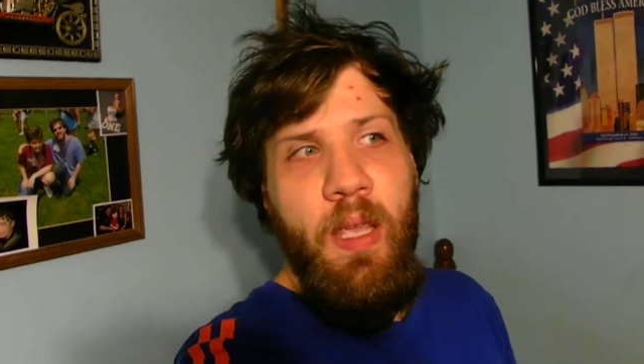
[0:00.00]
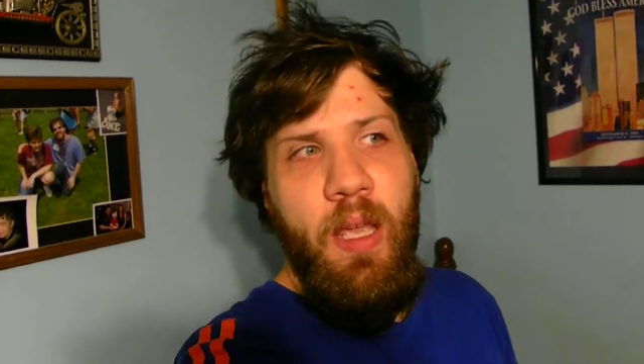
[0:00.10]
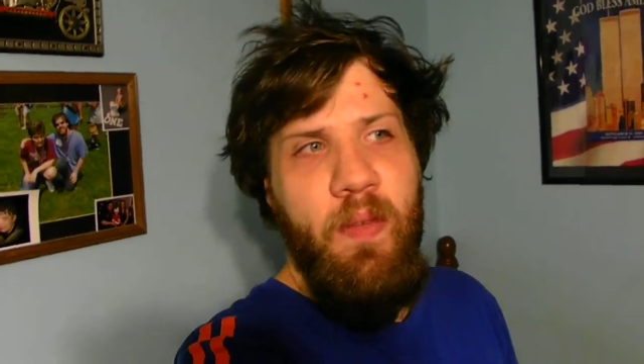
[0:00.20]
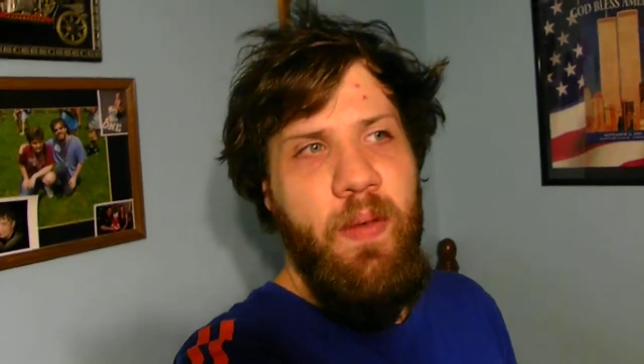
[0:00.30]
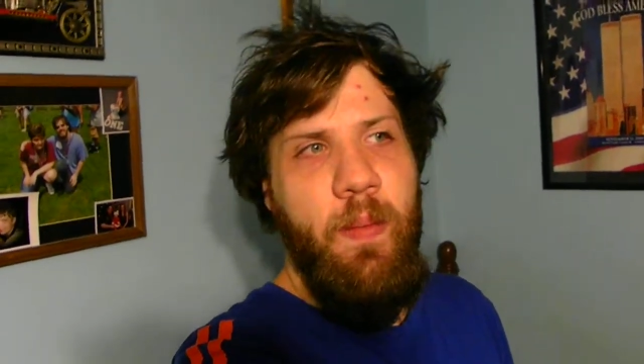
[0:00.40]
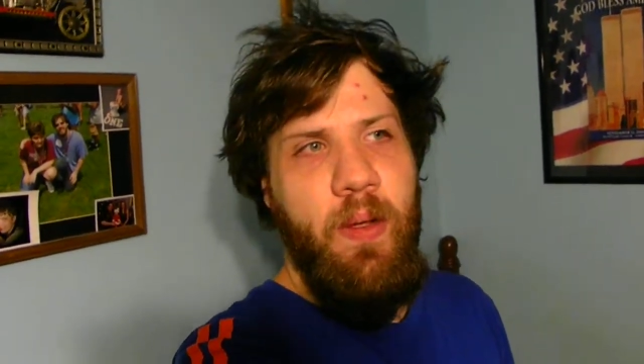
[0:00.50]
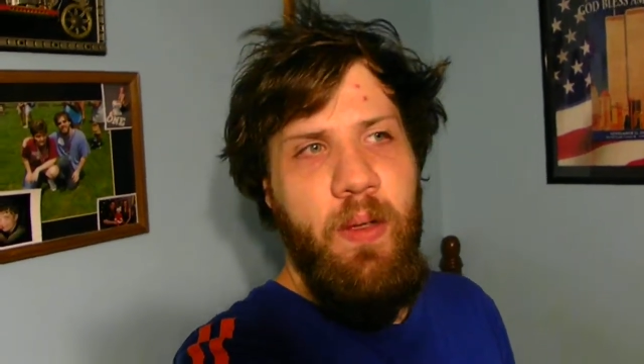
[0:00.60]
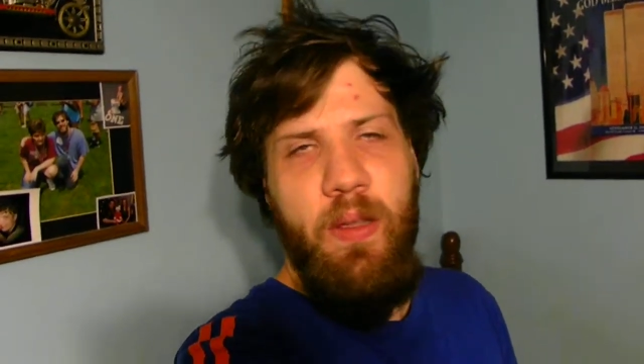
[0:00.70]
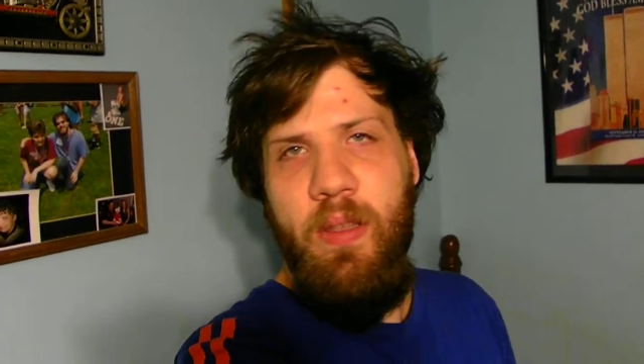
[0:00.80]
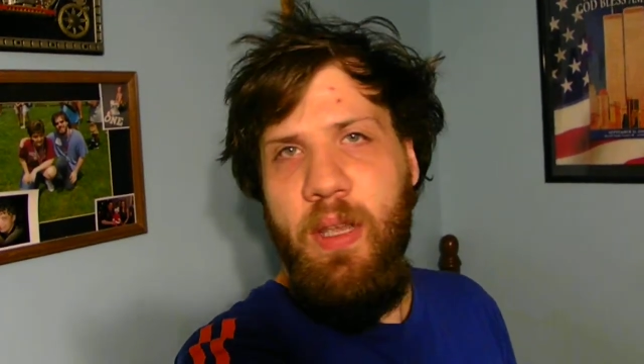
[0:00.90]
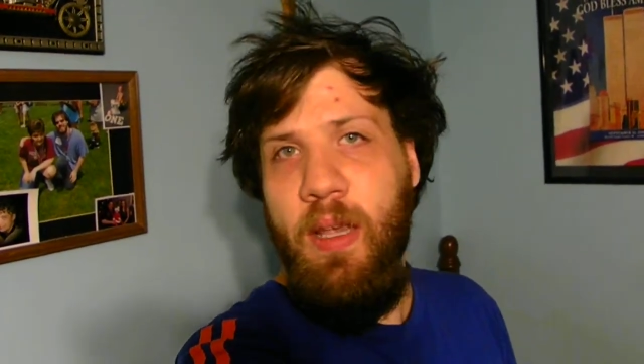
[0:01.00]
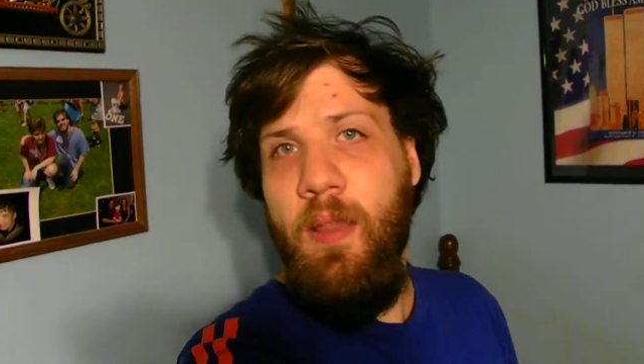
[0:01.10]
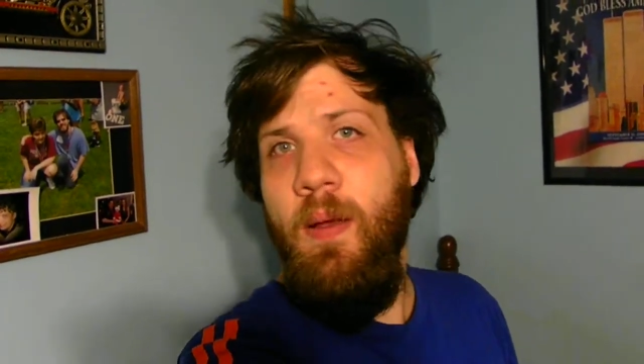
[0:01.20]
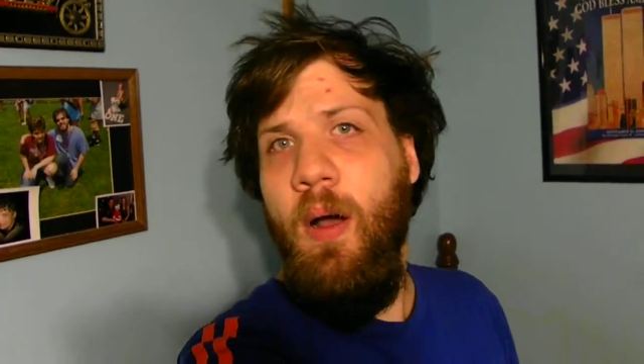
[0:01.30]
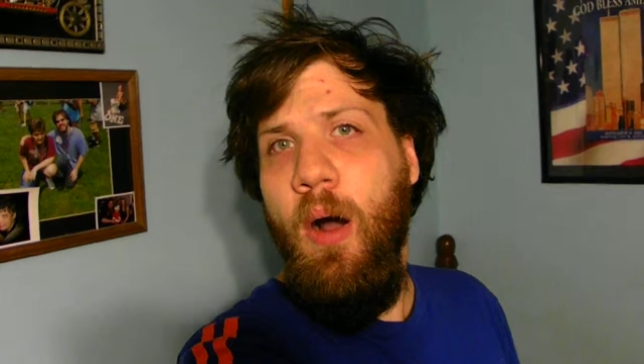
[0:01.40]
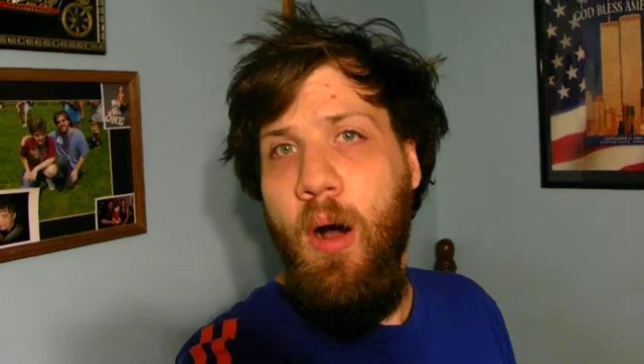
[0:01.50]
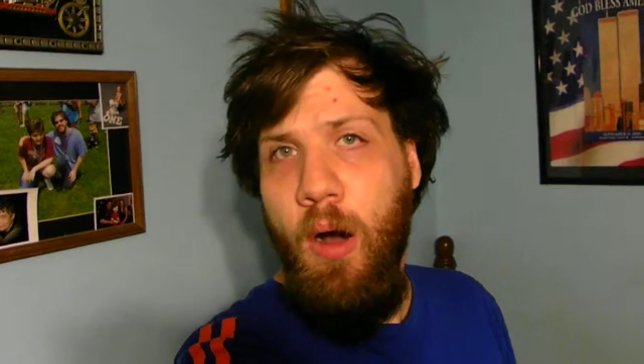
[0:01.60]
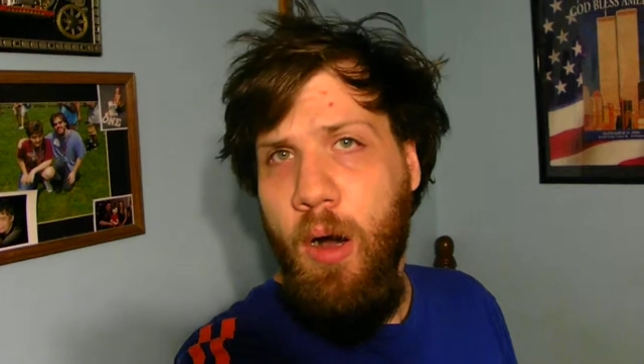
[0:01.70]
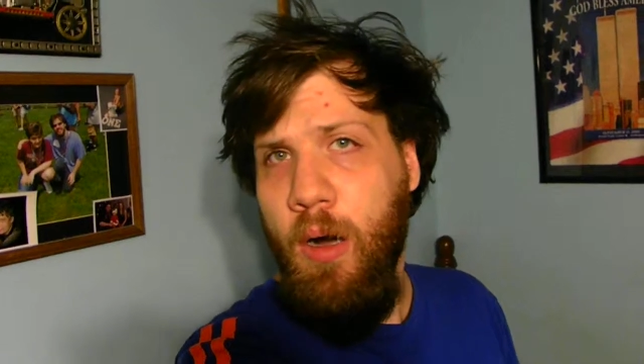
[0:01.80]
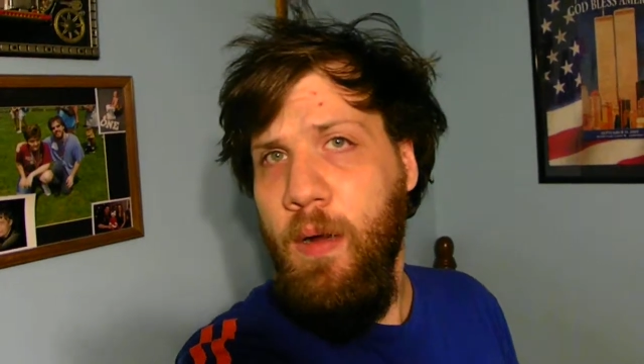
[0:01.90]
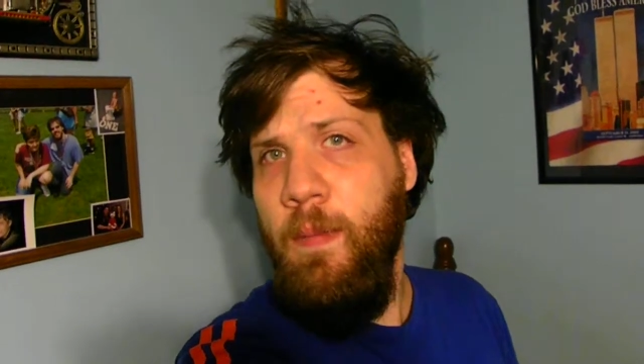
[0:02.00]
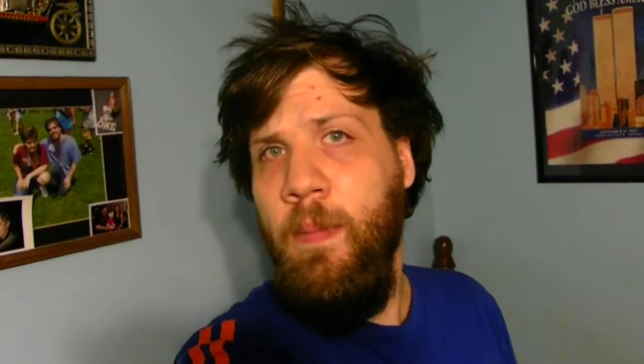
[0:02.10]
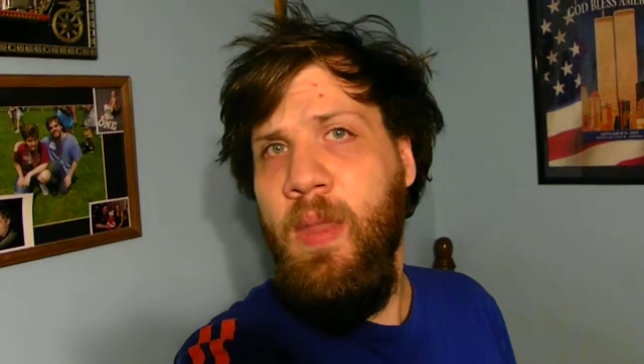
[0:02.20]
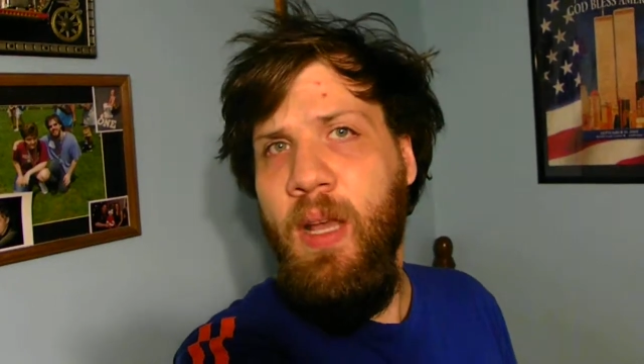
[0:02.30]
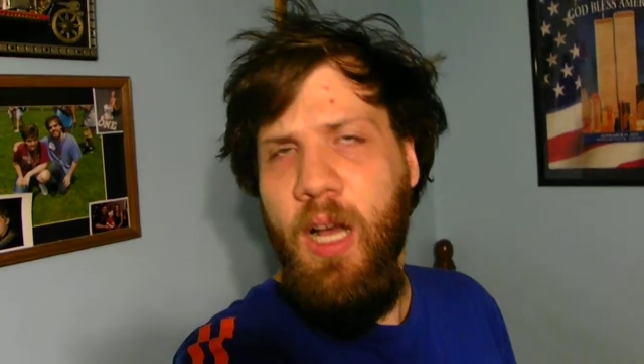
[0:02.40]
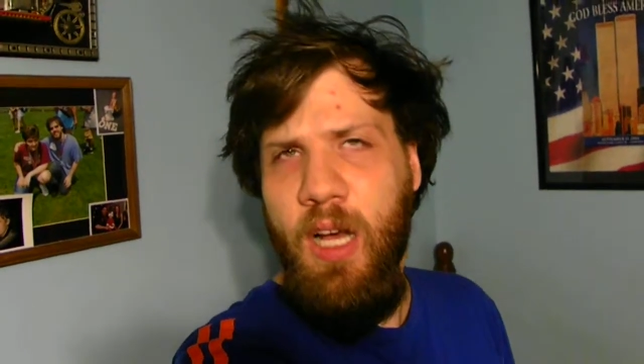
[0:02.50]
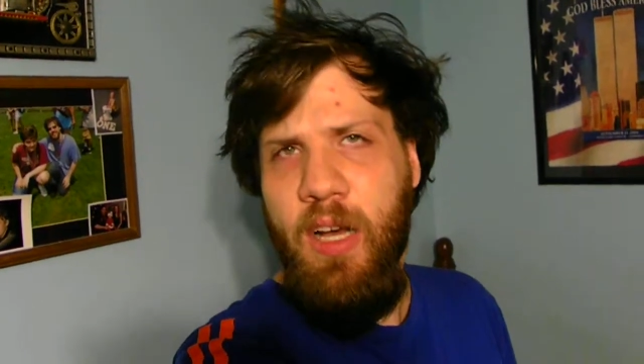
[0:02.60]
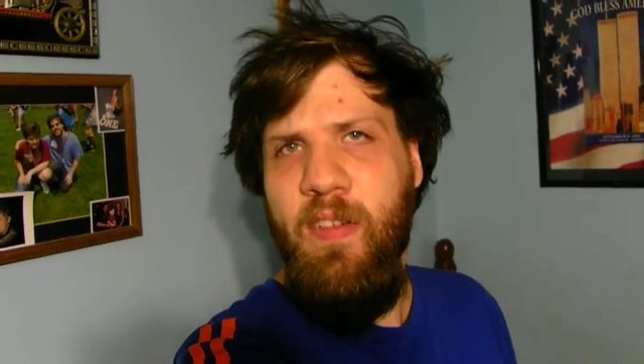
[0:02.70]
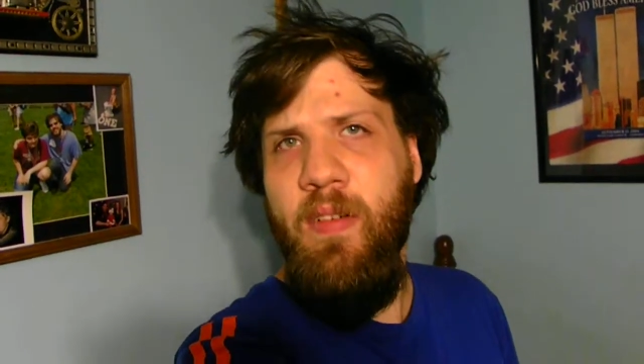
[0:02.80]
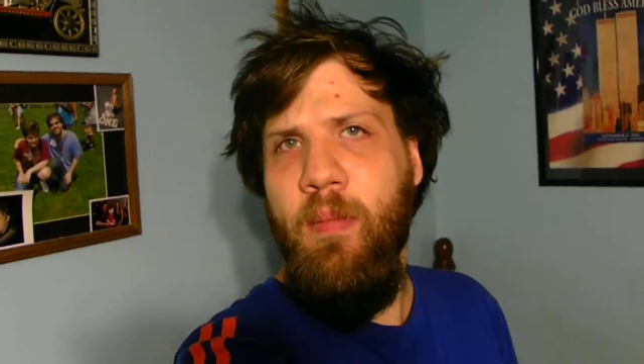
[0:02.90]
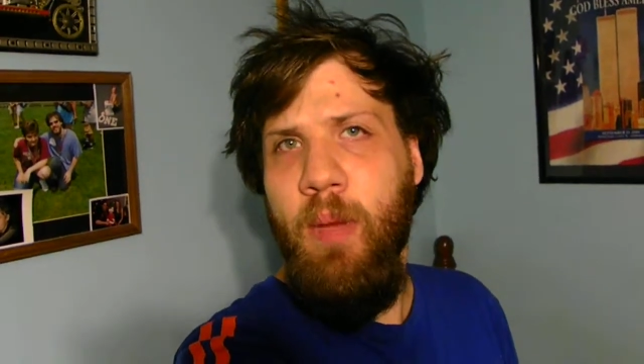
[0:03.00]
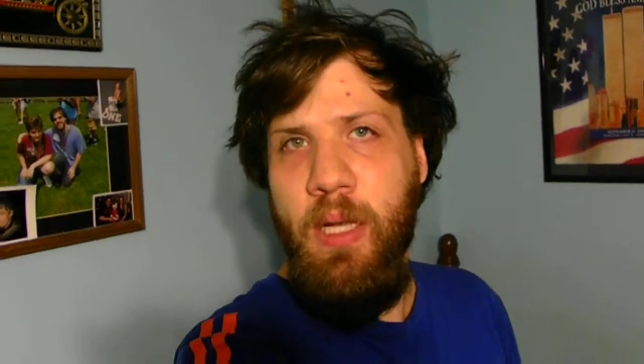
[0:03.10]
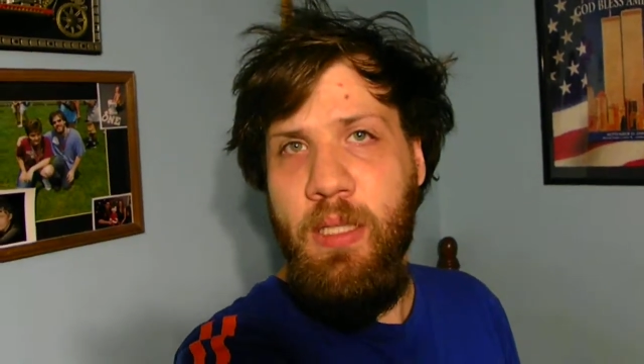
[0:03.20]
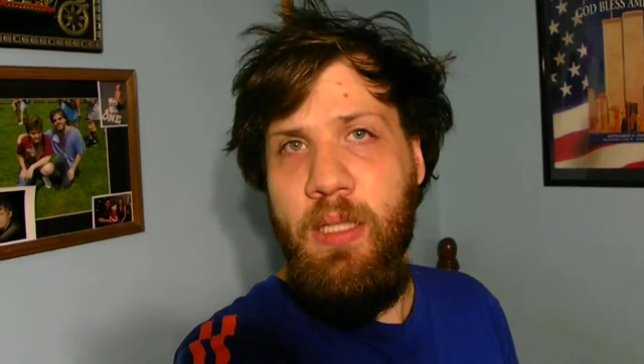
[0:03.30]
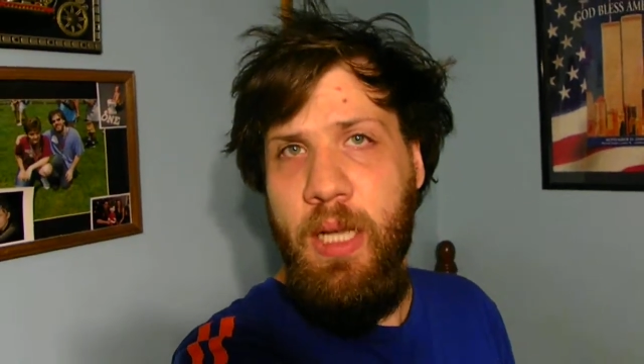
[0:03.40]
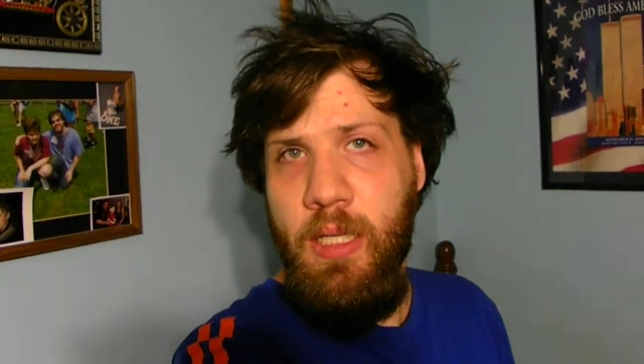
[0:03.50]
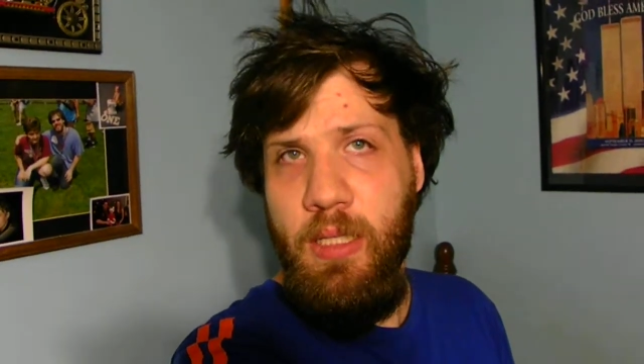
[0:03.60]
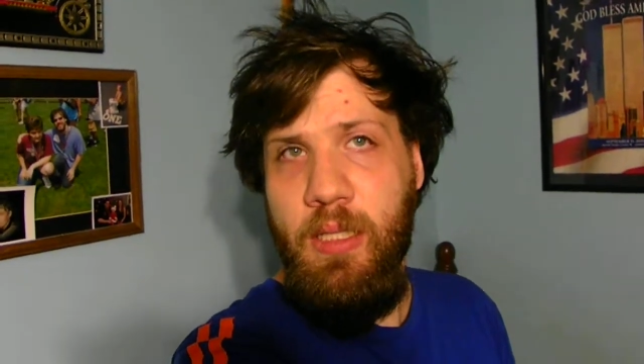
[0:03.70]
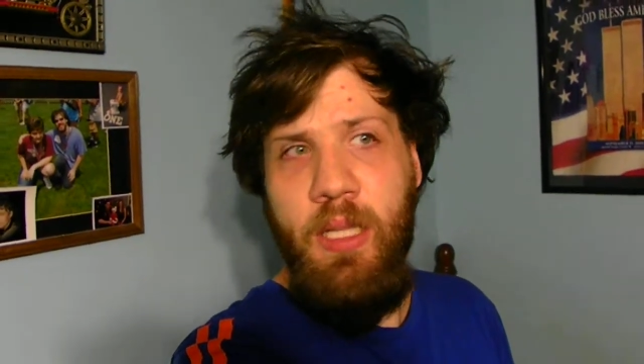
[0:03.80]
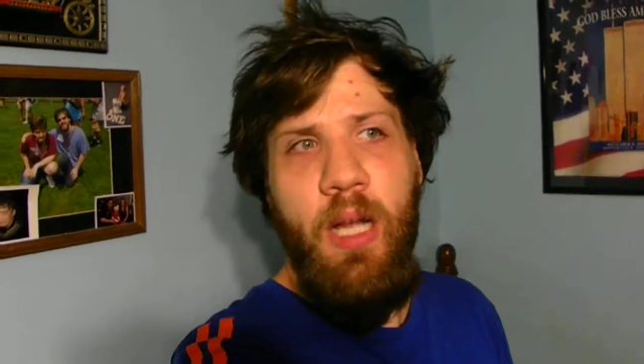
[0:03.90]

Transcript: if I'm going to get all of my stations.